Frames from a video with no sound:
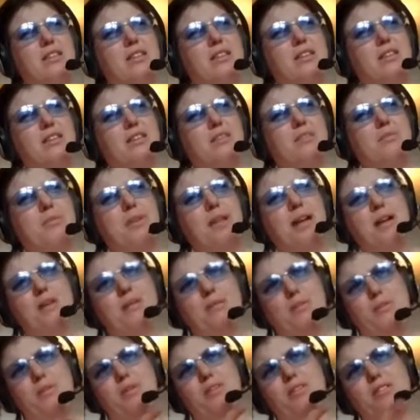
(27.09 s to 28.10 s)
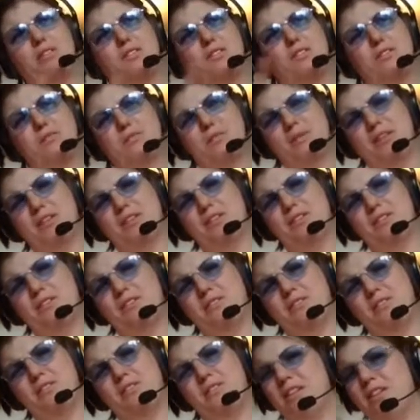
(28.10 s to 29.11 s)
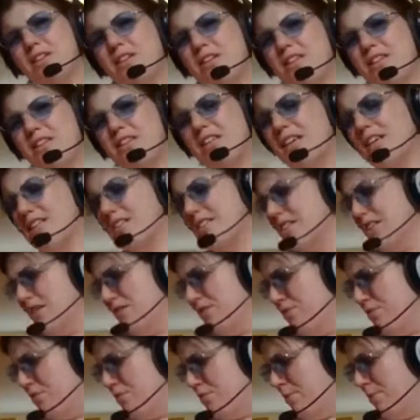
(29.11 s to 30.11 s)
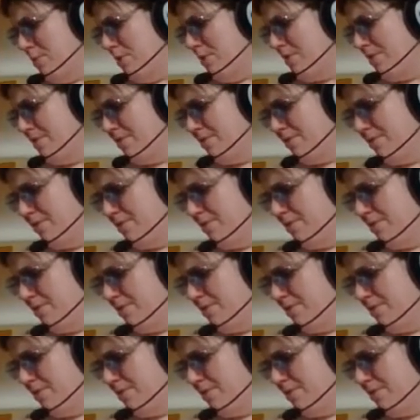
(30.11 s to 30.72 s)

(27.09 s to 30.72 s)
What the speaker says: like a black work square. They actually come from it.